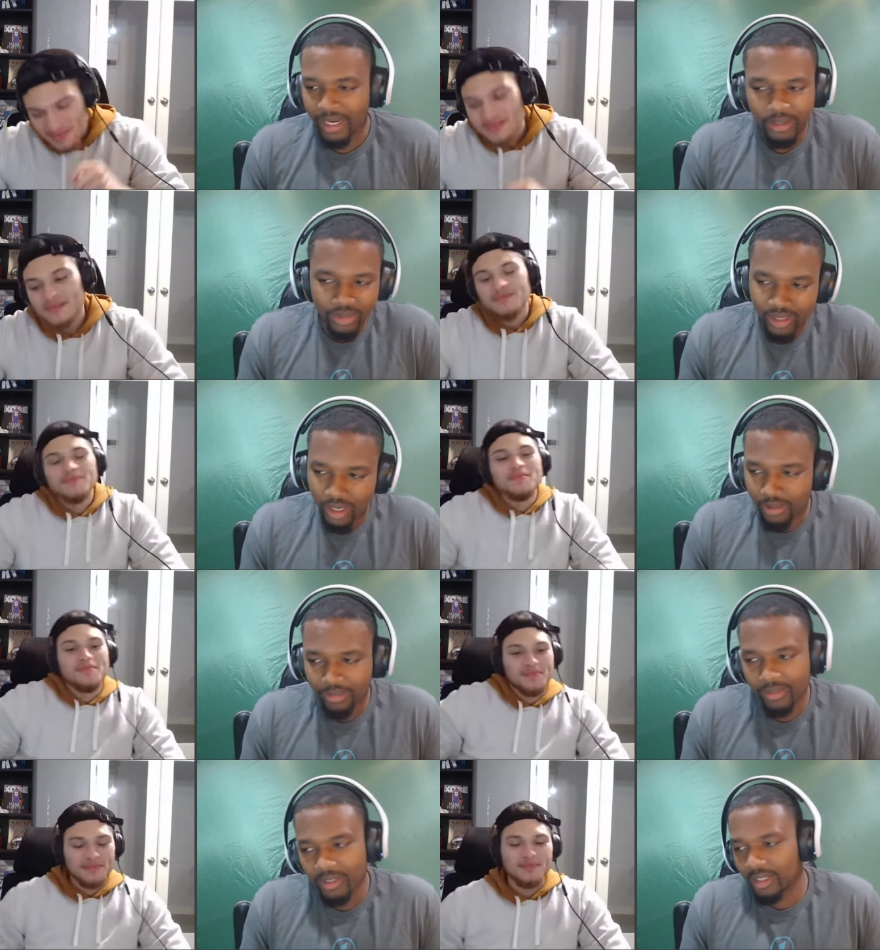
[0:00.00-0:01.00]
Speaker 1: do some.
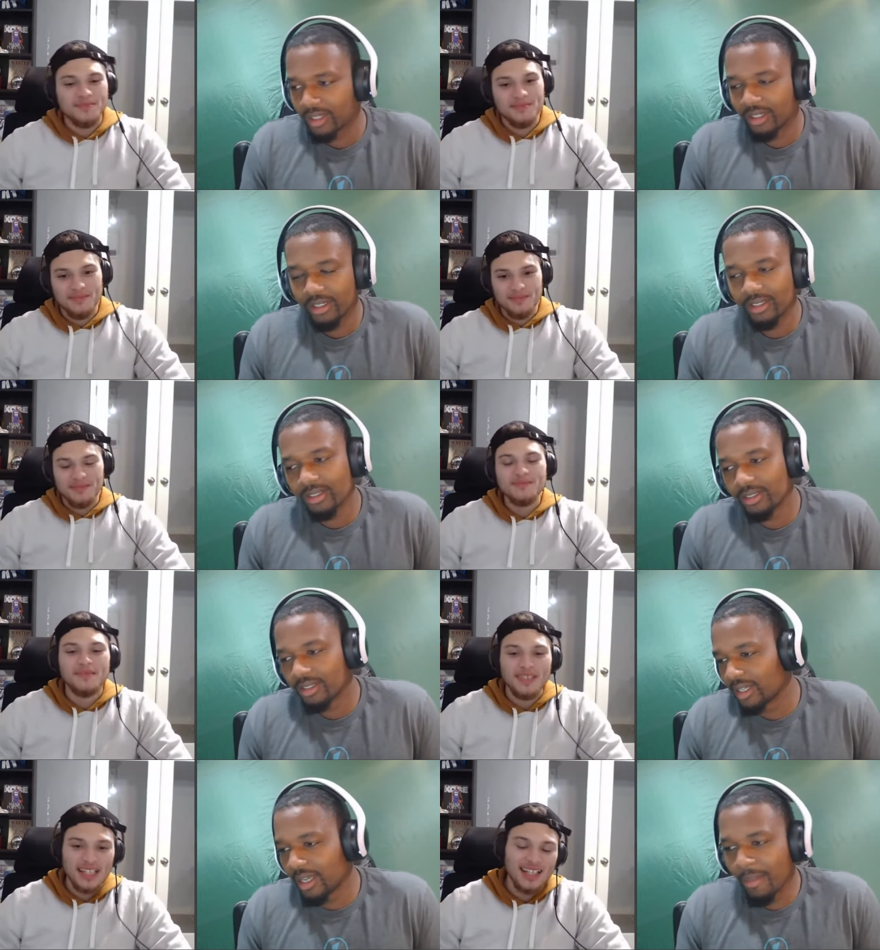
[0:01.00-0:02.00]

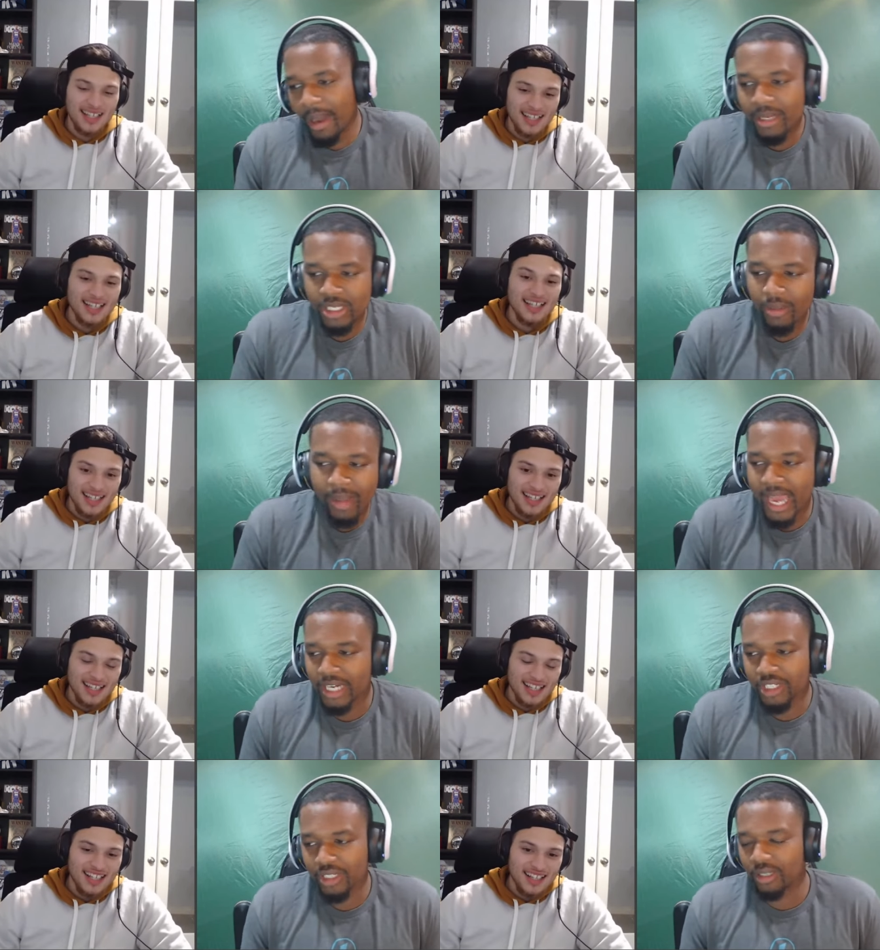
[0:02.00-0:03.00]
It might be some
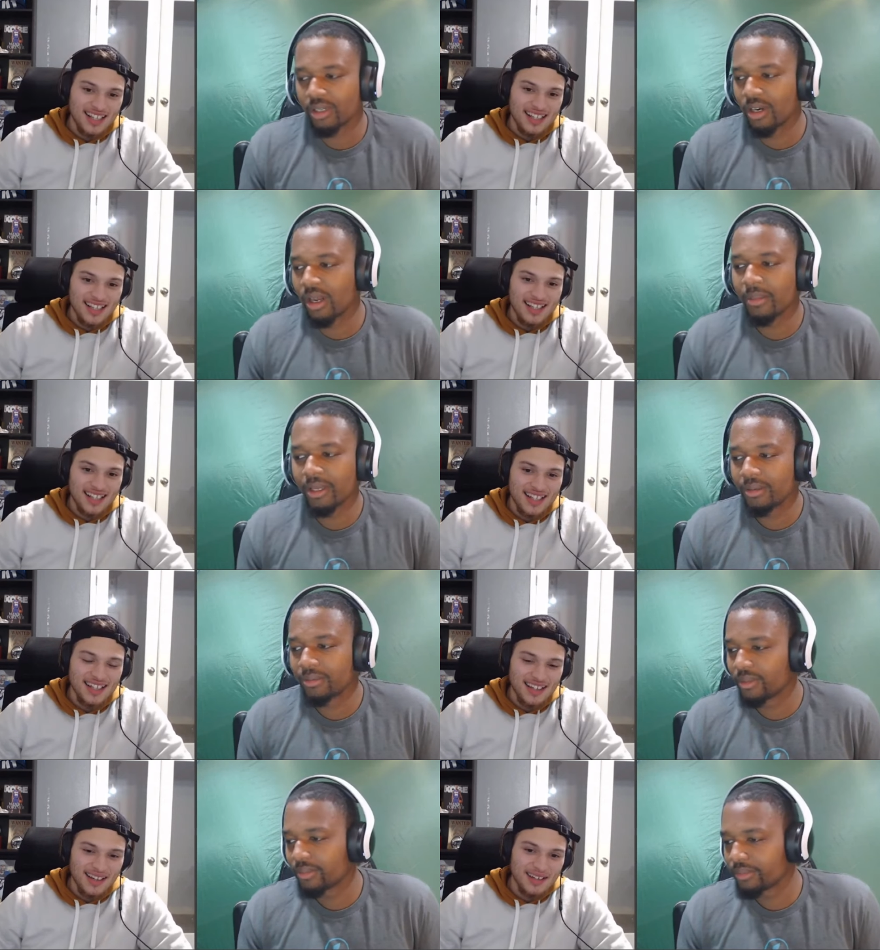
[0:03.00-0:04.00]
action, you know what I mean?
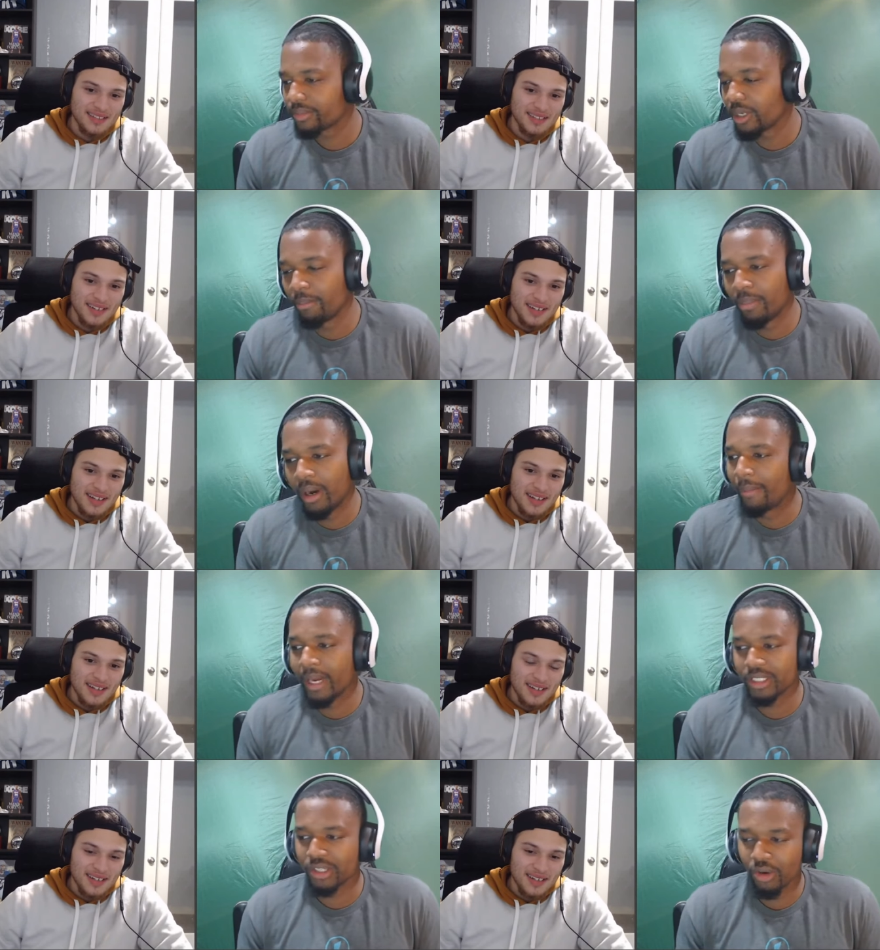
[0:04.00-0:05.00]
Yeah. Some bum might
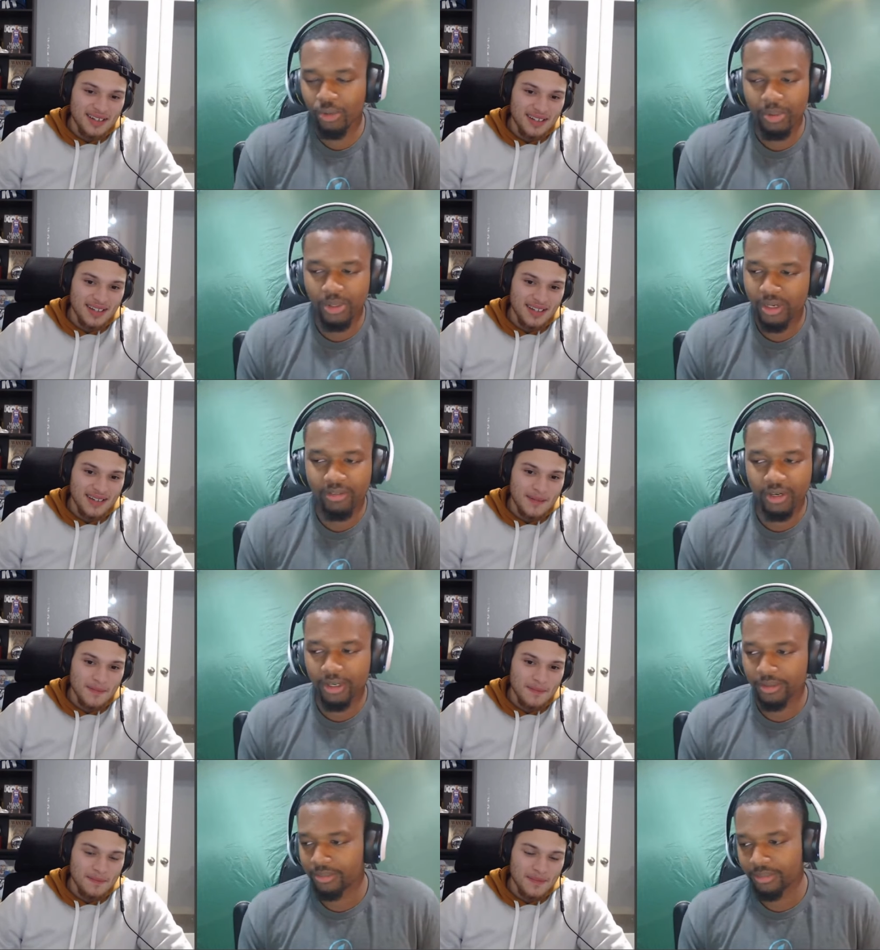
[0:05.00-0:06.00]
start hooping. You never know.
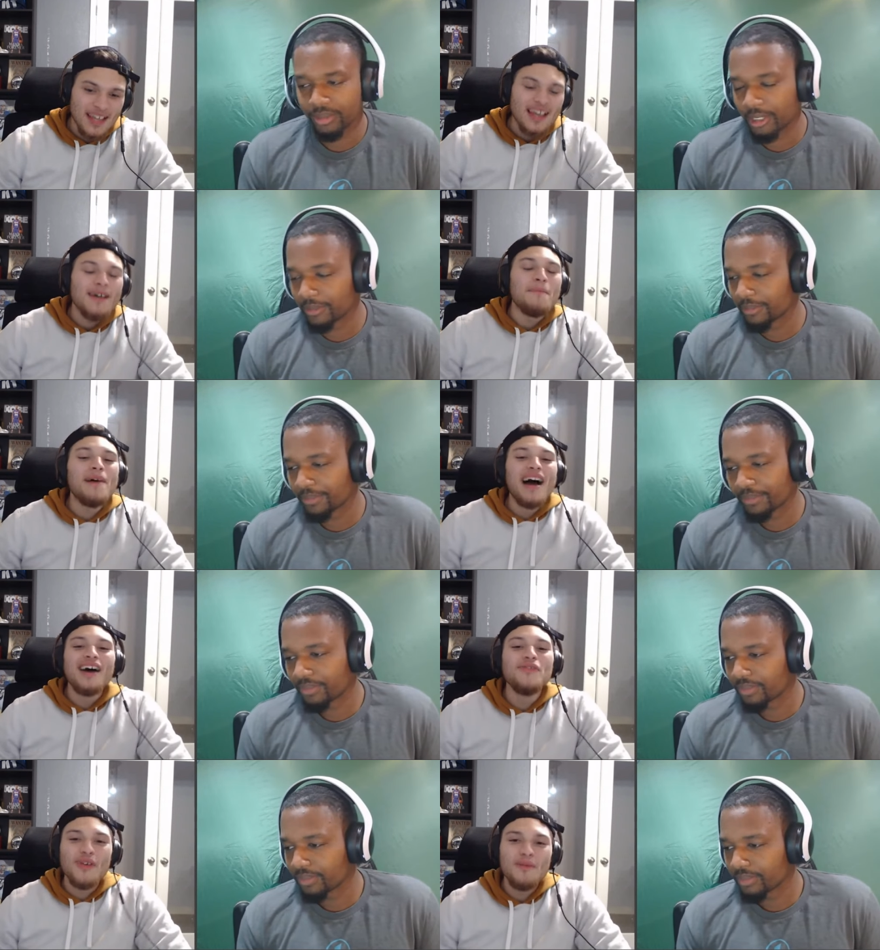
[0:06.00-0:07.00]
Speaker 2: So.
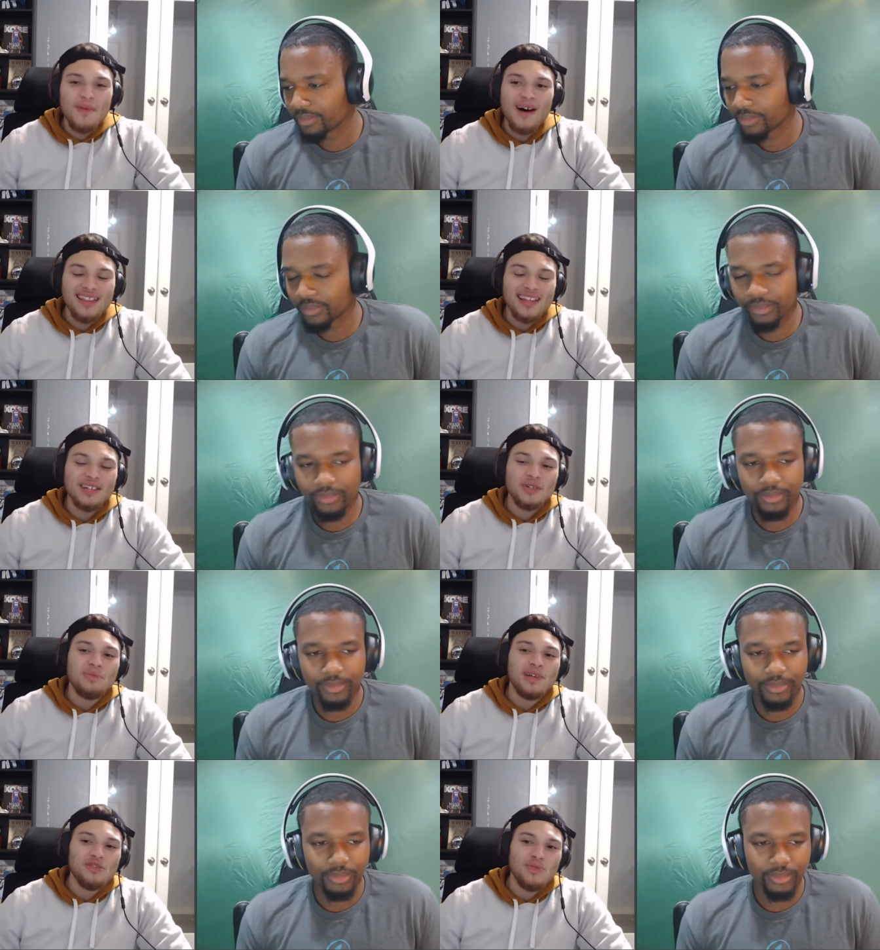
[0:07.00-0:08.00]
Bad football, I think, do
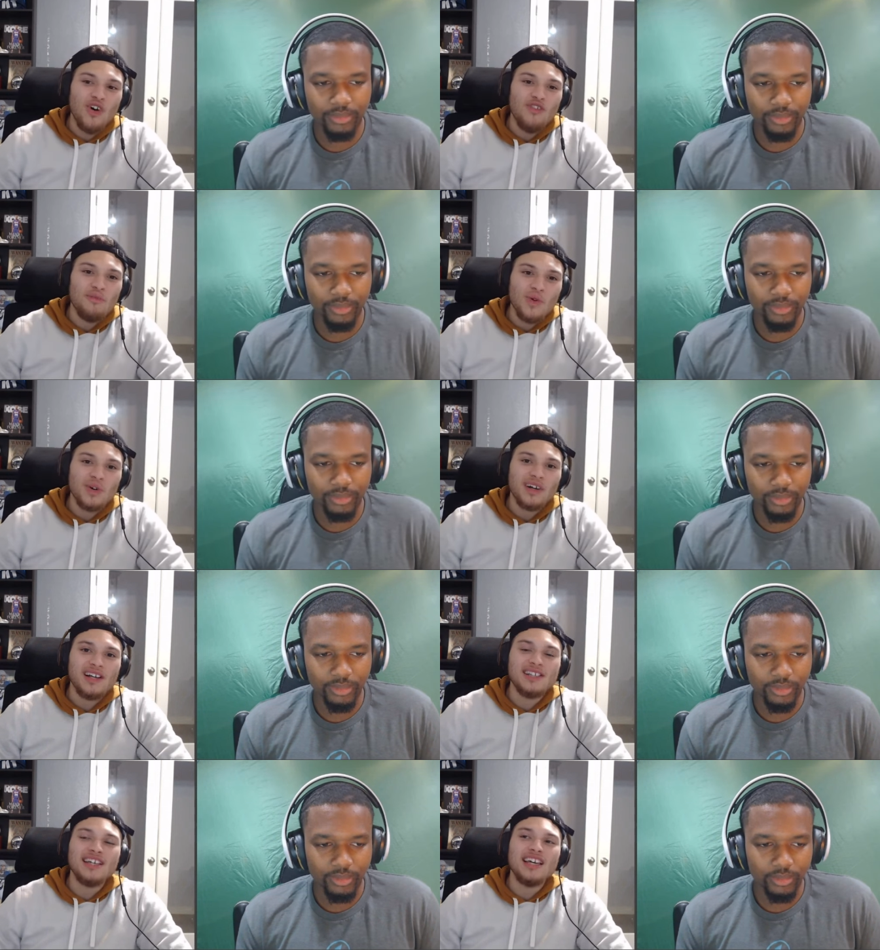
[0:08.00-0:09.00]
piss me off more
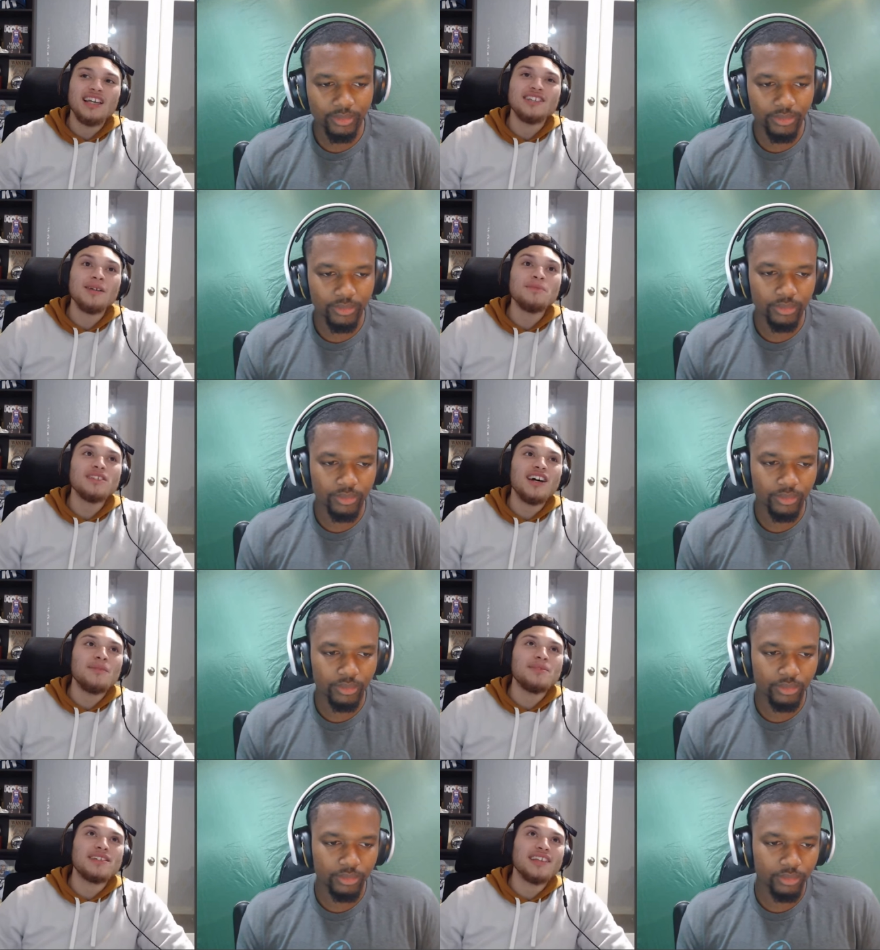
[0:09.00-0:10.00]
because it
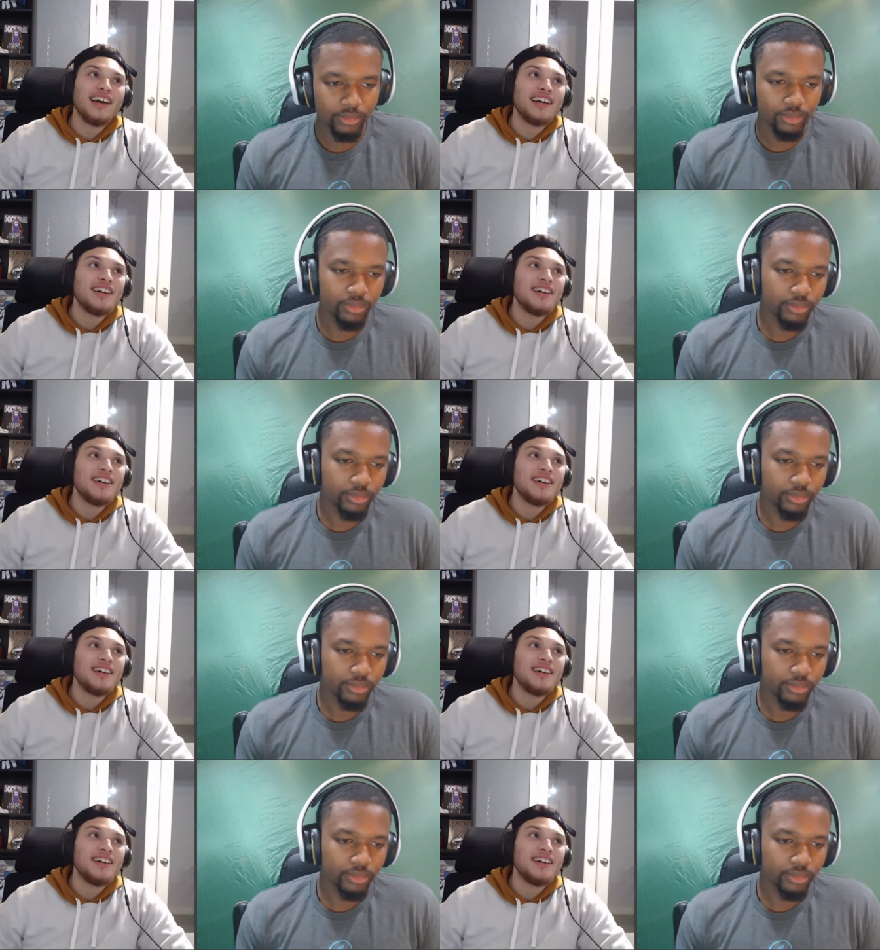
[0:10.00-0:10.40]
sometimes it's like,